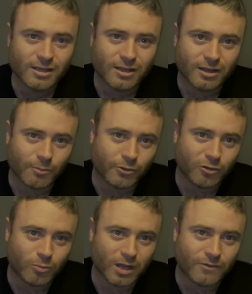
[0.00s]
And when the
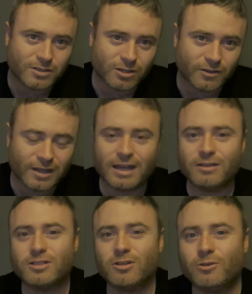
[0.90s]
weather's like that
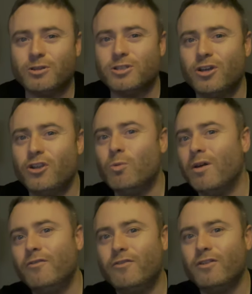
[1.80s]
outside, there's only
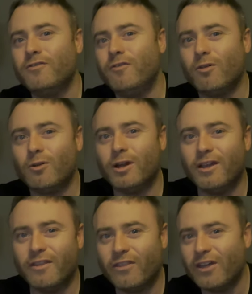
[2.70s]
one thing for it,
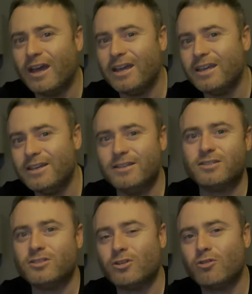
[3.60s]
and that is
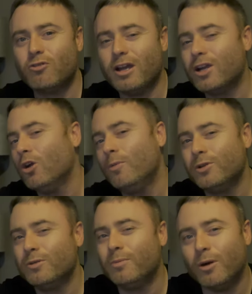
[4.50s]
to crack open a
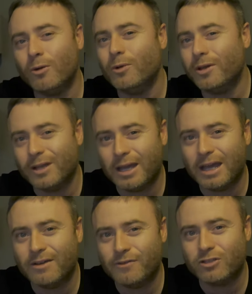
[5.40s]
bottle and
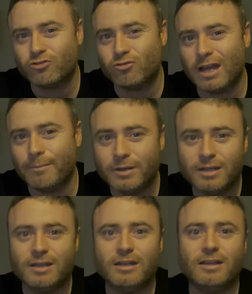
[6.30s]
have a dram.
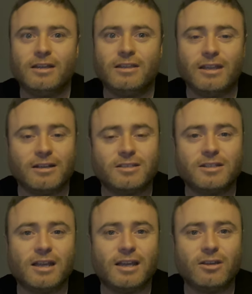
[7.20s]
Now
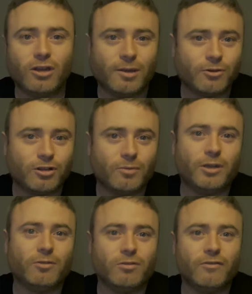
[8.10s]
today, I am gonna be
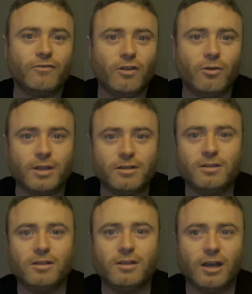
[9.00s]
reviewing
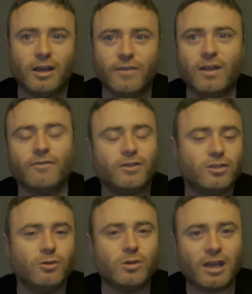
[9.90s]
another
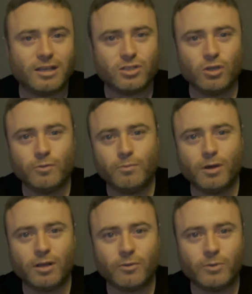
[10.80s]
UK
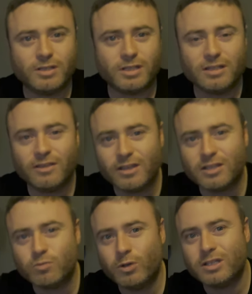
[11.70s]
supermarket whiskey. This
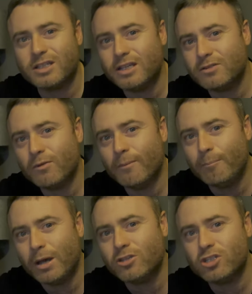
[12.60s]
whiskey is from
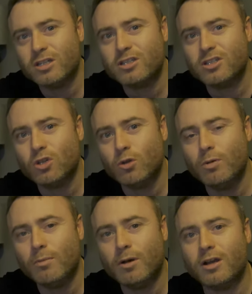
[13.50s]
budget
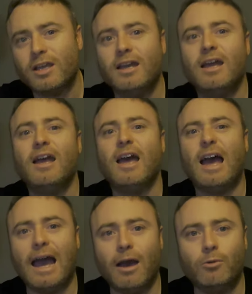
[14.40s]
supermarket
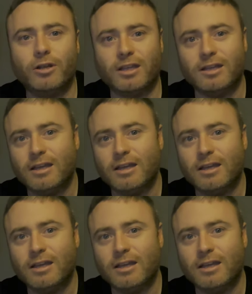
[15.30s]
Aldi.